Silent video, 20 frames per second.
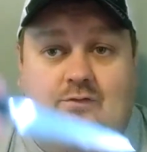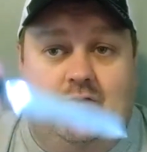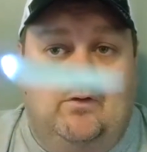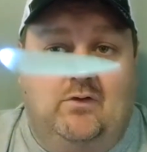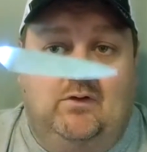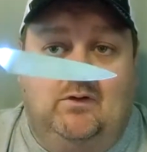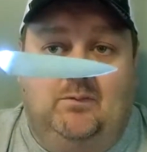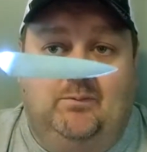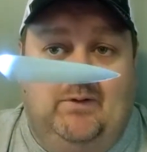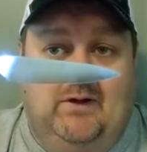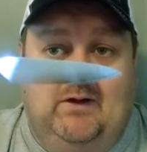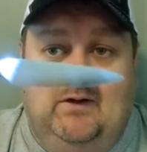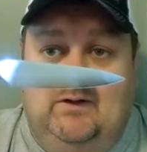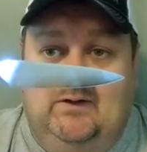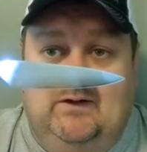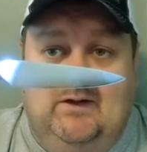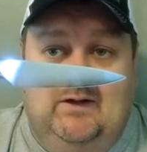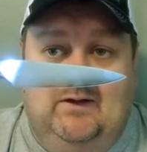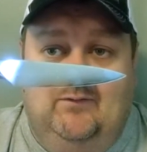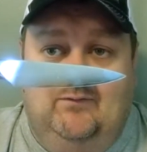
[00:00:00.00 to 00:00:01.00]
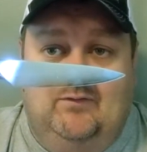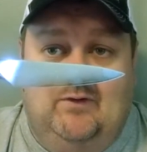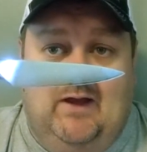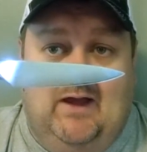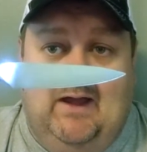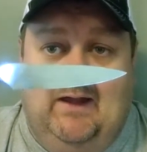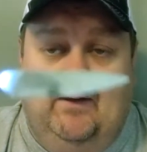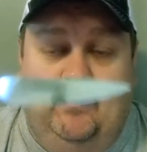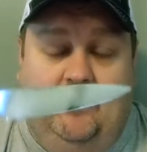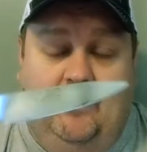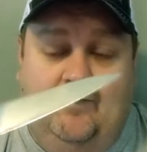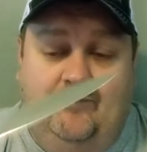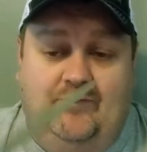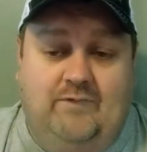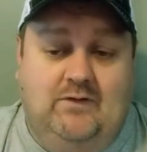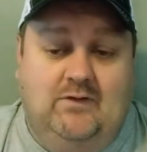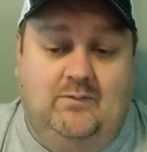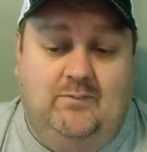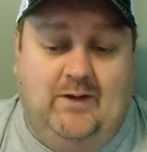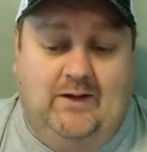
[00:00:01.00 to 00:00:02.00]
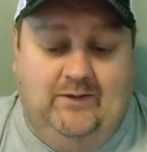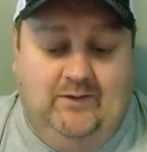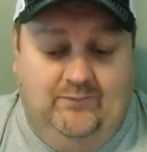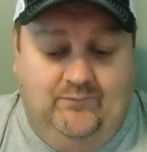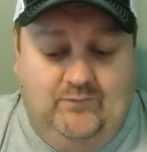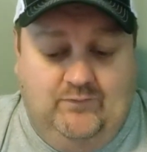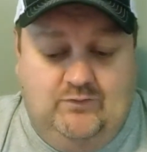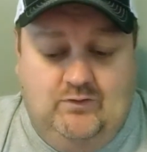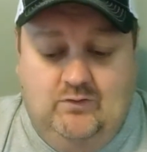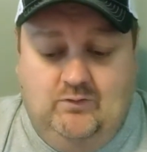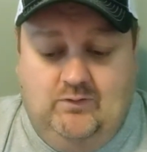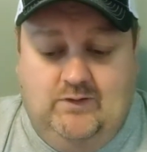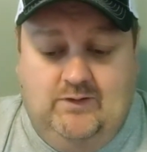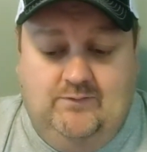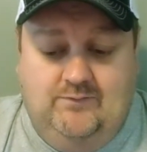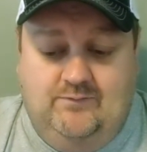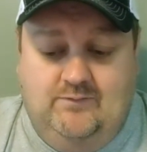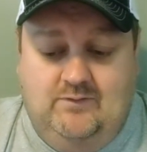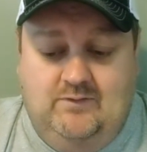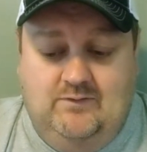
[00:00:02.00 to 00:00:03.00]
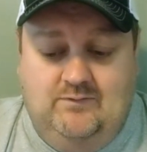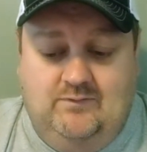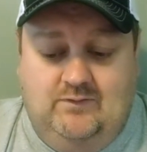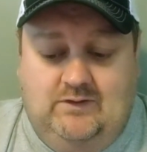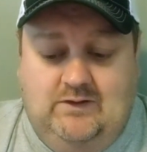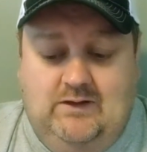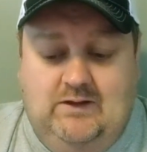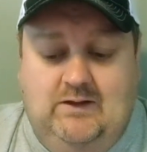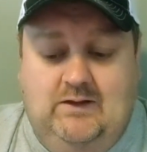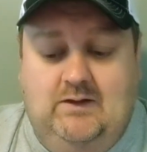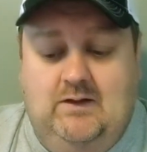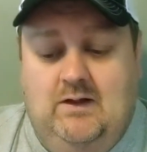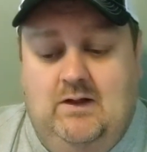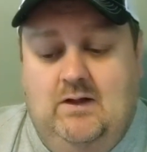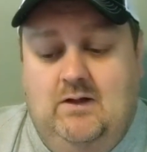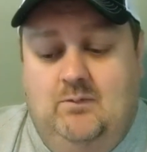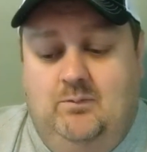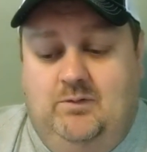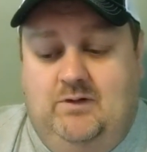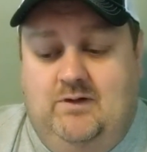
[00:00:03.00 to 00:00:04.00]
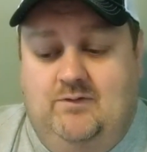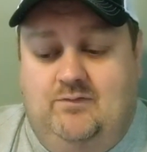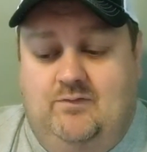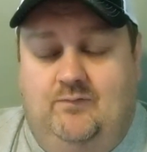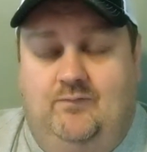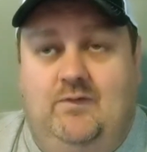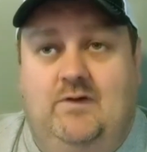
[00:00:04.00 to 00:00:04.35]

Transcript: Strong paring knives. I love them. I love the Shogun series again because it